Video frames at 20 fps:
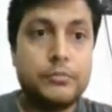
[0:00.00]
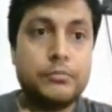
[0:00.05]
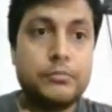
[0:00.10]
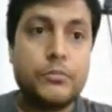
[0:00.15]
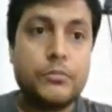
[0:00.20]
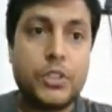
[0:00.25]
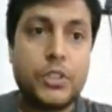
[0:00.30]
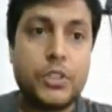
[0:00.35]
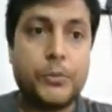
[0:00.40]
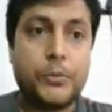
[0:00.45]

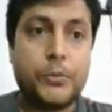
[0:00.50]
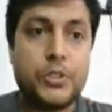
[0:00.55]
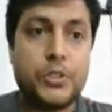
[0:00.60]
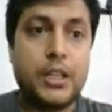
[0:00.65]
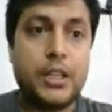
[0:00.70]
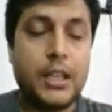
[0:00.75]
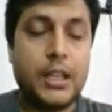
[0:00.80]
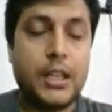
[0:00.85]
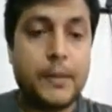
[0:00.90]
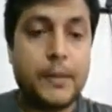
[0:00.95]
So
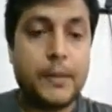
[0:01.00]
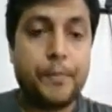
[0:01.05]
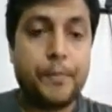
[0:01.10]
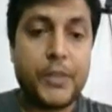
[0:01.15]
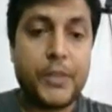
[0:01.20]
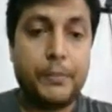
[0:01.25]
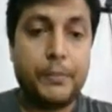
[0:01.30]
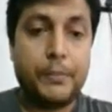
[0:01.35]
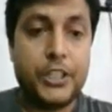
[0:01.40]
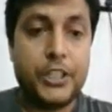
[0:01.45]
suppose
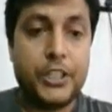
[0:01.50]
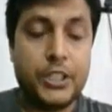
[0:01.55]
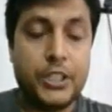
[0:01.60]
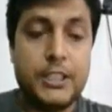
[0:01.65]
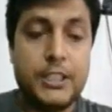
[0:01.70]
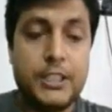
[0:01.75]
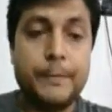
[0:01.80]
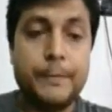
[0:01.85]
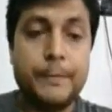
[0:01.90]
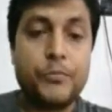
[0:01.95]
there are
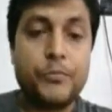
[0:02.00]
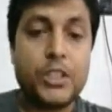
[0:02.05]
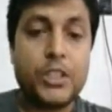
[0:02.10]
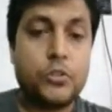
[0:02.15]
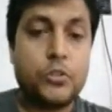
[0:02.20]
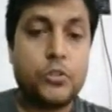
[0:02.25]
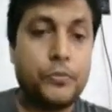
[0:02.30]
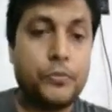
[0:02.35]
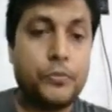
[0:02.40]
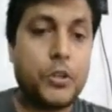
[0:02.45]

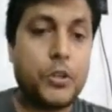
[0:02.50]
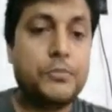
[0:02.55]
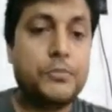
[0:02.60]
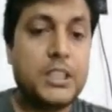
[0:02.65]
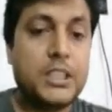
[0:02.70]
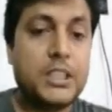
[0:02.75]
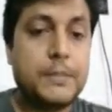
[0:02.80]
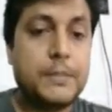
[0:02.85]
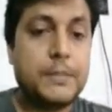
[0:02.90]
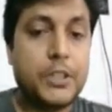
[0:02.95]
patients,
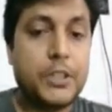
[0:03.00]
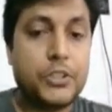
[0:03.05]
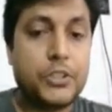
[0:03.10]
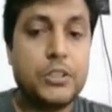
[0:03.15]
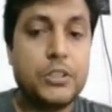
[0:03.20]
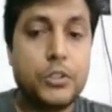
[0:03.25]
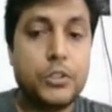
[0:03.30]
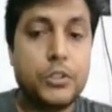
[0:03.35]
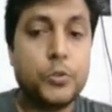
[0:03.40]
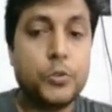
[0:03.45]
so from
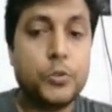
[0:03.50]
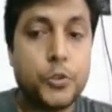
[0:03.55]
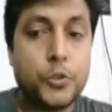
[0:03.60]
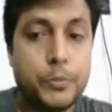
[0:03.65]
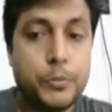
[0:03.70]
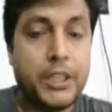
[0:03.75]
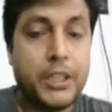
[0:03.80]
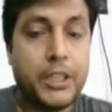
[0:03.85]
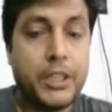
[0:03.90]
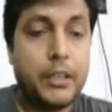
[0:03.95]
these
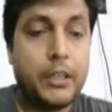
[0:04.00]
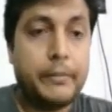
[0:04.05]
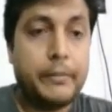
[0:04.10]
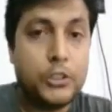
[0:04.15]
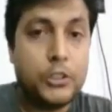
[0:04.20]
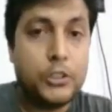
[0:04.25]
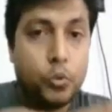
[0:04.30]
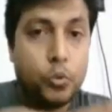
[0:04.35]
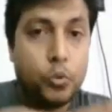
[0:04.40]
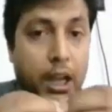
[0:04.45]
patients you should
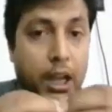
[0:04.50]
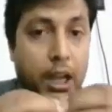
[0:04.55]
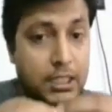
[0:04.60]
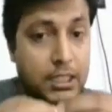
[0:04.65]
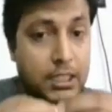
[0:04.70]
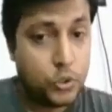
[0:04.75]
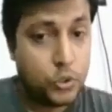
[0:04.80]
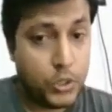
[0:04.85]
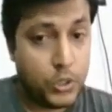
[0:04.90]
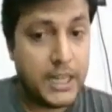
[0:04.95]
be able
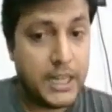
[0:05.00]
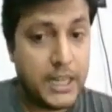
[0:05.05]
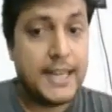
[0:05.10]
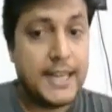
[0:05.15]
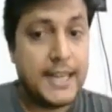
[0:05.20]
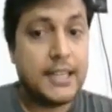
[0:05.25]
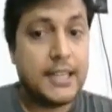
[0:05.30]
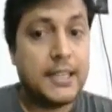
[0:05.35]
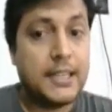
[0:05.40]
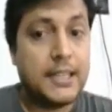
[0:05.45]
to
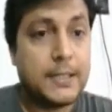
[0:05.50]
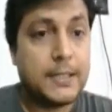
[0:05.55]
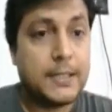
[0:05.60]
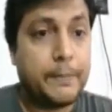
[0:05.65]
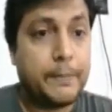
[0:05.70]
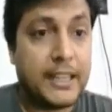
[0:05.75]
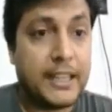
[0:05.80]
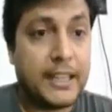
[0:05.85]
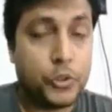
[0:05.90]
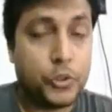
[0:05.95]

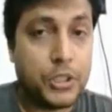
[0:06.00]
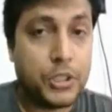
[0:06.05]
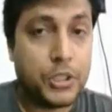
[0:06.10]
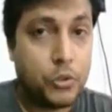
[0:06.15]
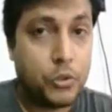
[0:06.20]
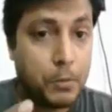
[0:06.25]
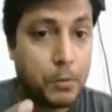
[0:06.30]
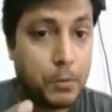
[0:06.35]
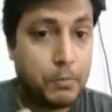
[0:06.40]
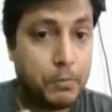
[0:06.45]
isolate this
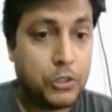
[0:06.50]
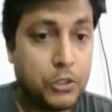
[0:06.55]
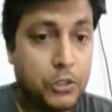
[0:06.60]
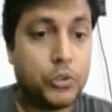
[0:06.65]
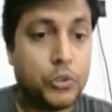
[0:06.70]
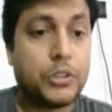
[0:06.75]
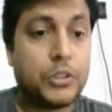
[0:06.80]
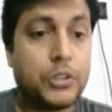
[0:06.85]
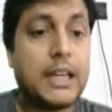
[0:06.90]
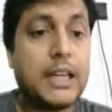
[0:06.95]
pathogen
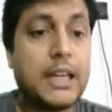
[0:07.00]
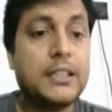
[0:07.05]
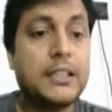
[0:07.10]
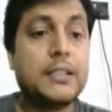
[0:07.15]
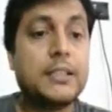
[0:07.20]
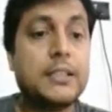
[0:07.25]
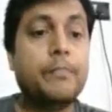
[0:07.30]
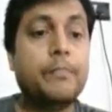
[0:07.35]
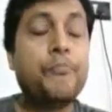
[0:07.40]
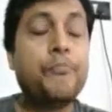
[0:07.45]
or
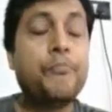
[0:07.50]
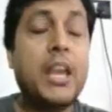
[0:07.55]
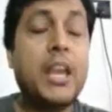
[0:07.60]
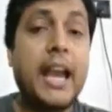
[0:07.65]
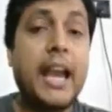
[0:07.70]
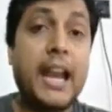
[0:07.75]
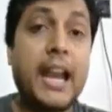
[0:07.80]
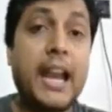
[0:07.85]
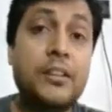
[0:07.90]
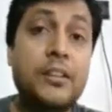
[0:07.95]

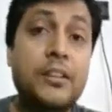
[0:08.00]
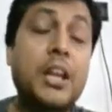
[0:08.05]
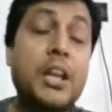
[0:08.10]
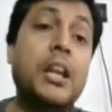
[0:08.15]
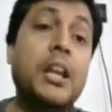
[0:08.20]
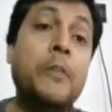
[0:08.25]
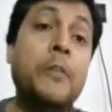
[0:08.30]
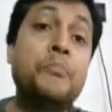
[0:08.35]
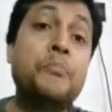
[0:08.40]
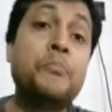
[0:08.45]
microorganism
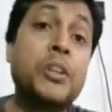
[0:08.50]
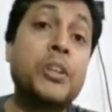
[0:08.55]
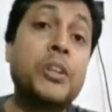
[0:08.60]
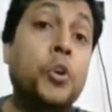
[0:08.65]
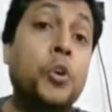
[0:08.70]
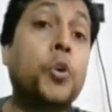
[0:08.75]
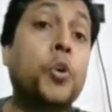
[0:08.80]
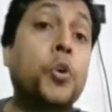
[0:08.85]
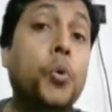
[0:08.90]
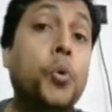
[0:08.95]
and
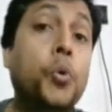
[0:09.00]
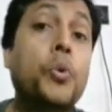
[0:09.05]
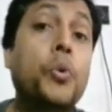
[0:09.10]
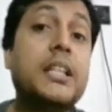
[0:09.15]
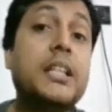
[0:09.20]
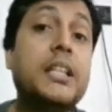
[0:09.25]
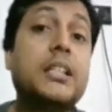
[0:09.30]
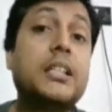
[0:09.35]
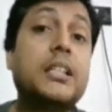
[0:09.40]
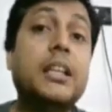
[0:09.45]
then
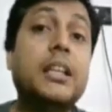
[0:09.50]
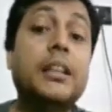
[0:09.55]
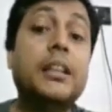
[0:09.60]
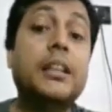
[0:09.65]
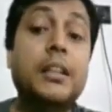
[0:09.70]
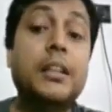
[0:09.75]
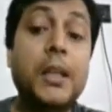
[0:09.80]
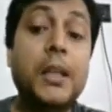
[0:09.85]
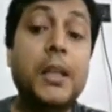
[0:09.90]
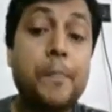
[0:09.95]
grow
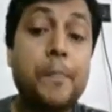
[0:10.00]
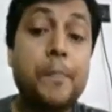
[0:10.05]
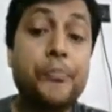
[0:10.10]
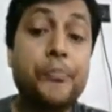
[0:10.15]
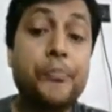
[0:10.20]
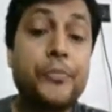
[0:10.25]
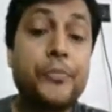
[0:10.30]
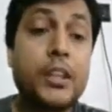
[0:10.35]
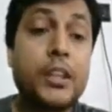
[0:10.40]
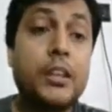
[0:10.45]
it in
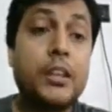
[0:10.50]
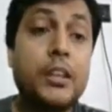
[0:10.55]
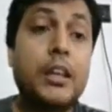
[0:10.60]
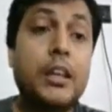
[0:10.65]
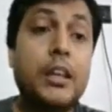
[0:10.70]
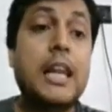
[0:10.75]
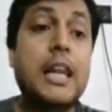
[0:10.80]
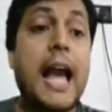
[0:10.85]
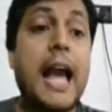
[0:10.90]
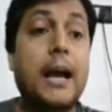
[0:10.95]
the
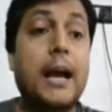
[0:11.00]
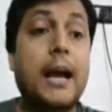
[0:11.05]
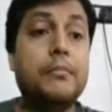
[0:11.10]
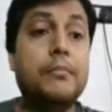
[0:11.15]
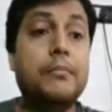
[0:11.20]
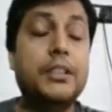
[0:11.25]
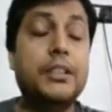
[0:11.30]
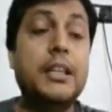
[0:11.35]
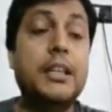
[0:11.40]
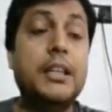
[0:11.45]

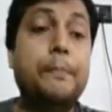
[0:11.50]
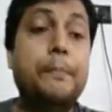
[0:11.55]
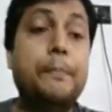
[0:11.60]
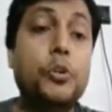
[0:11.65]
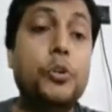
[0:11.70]
lab